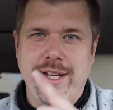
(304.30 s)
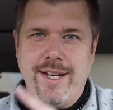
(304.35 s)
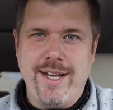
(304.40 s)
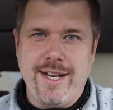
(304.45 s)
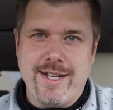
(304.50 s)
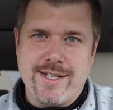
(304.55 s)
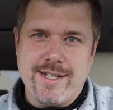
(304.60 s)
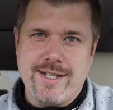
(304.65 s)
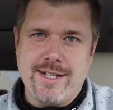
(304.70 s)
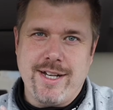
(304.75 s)

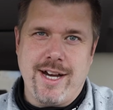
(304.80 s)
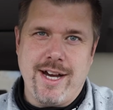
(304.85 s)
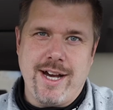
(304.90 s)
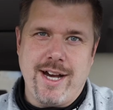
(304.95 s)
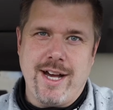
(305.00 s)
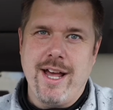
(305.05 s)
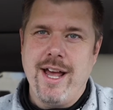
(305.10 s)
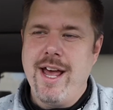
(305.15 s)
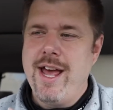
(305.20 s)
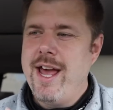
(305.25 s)
get
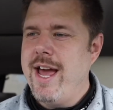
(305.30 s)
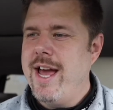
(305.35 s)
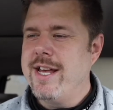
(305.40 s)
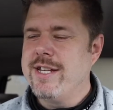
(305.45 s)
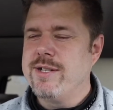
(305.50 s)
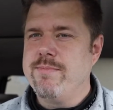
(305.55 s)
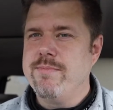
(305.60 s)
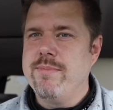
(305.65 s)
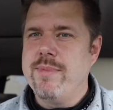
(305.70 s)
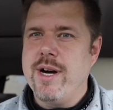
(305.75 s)

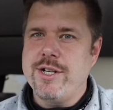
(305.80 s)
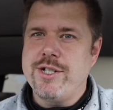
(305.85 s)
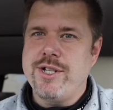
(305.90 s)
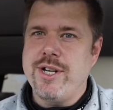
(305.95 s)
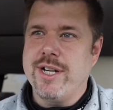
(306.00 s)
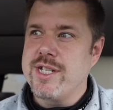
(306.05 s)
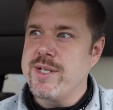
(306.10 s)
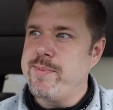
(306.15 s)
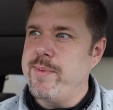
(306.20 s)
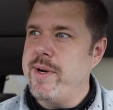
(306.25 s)
as much
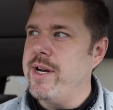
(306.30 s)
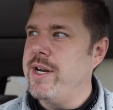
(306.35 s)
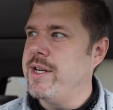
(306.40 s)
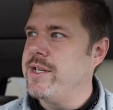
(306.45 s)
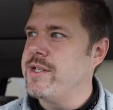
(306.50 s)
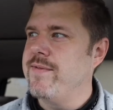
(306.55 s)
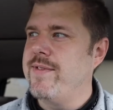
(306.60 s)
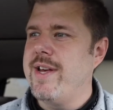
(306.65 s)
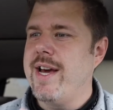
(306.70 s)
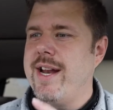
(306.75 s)

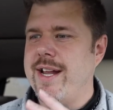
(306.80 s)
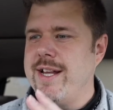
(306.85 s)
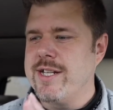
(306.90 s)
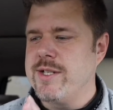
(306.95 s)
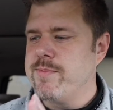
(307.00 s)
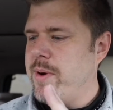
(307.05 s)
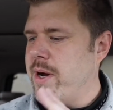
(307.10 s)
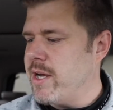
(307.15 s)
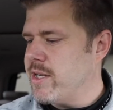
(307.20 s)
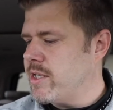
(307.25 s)
experience of that
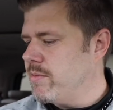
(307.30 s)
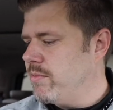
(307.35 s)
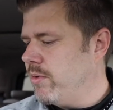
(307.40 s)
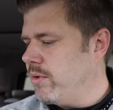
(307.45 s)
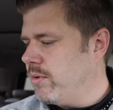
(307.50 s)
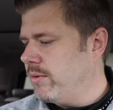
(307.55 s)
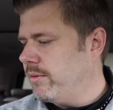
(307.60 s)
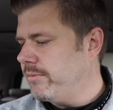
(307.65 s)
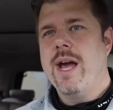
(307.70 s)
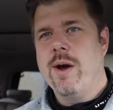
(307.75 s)
as
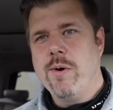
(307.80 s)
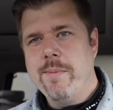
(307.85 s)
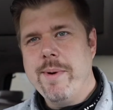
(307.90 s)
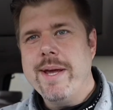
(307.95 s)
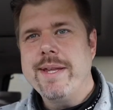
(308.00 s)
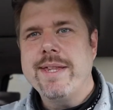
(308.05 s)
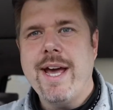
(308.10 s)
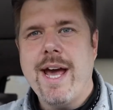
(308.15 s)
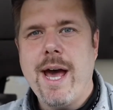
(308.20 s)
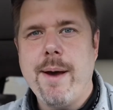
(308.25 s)
possible. And we'll
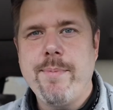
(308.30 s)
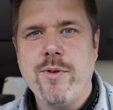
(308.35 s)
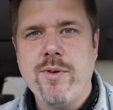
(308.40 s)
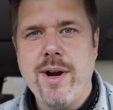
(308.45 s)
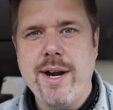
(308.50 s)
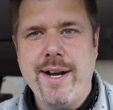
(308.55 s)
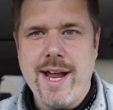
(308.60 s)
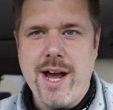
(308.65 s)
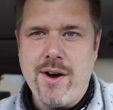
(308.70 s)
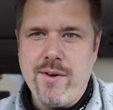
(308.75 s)
make that happen
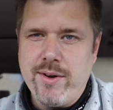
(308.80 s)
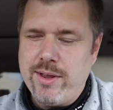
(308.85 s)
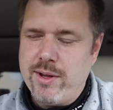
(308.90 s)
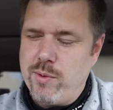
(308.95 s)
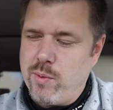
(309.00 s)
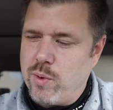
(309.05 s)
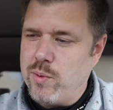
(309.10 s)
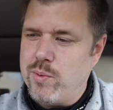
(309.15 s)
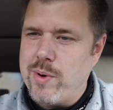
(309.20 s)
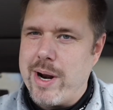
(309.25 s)
right now, and
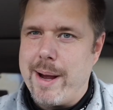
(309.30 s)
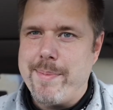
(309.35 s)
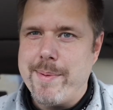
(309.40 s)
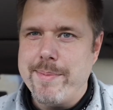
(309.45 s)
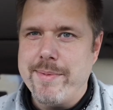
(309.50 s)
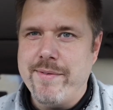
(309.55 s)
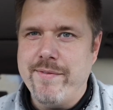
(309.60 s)
then we'll wrap up the